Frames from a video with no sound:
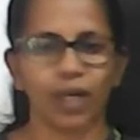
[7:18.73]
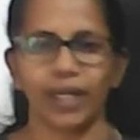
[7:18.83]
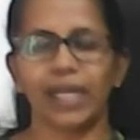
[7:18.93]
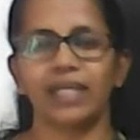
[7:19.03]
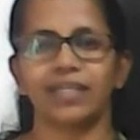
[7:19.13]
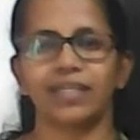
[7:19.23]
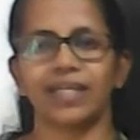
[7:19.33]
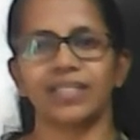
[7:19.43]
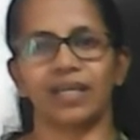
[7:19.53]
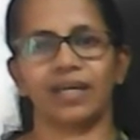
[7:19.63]
8
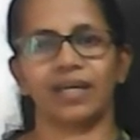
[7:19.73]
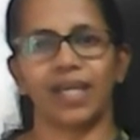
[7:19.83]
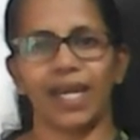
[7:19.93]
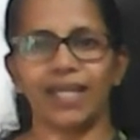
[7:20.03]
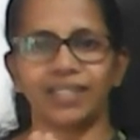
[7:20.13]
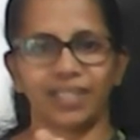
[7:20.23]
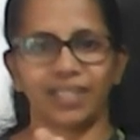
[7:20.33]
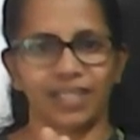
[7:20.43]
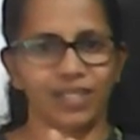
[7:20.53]
10s are 80.